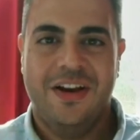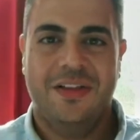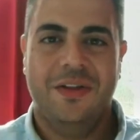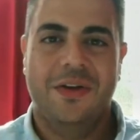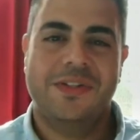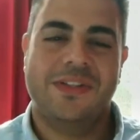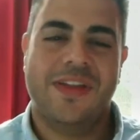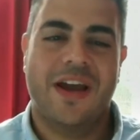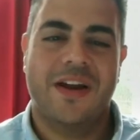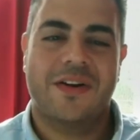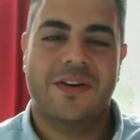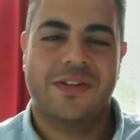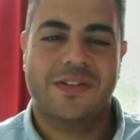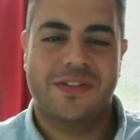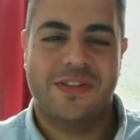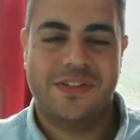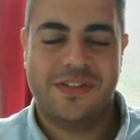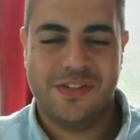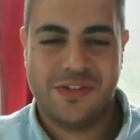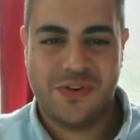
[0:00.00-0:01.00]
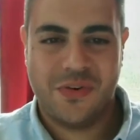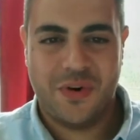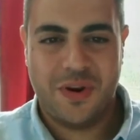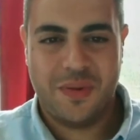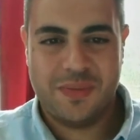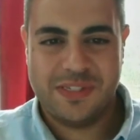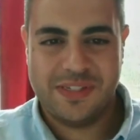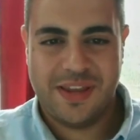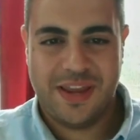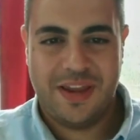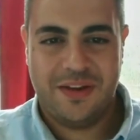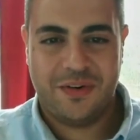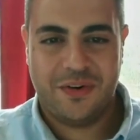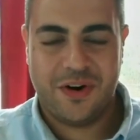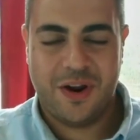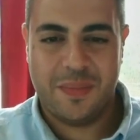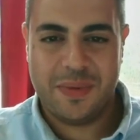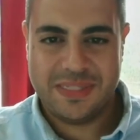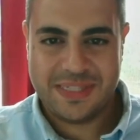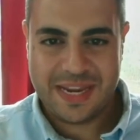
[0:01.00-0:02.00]
Hello, Snackers. This is Kareem
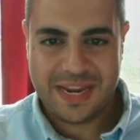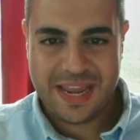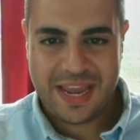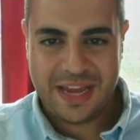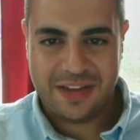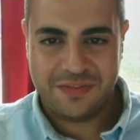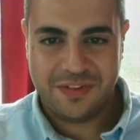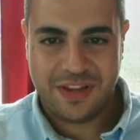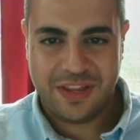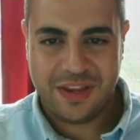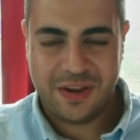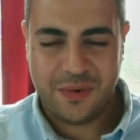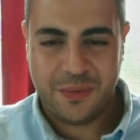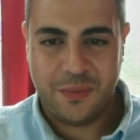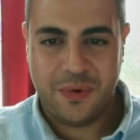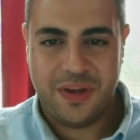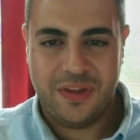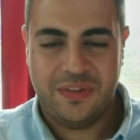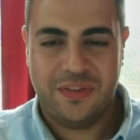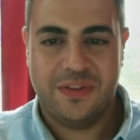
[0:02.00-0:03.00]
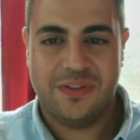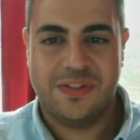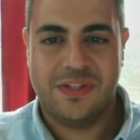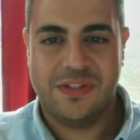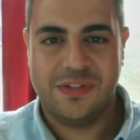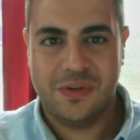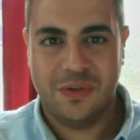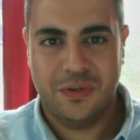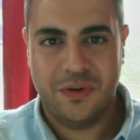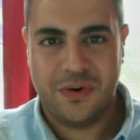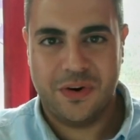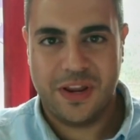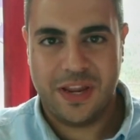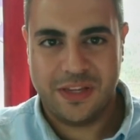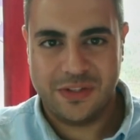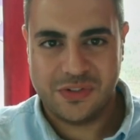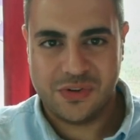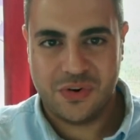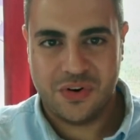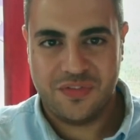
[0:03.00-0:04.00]
Iskander. I'm a tech advocate with Cisco
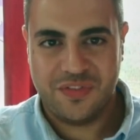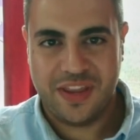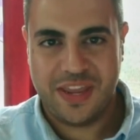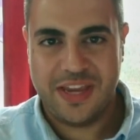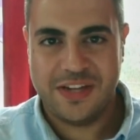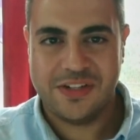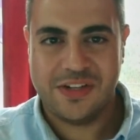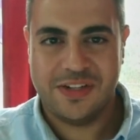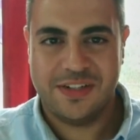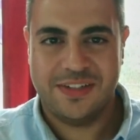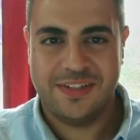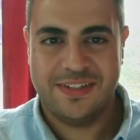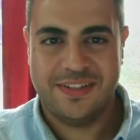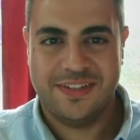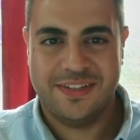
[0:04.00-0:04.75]
Learning and Certification.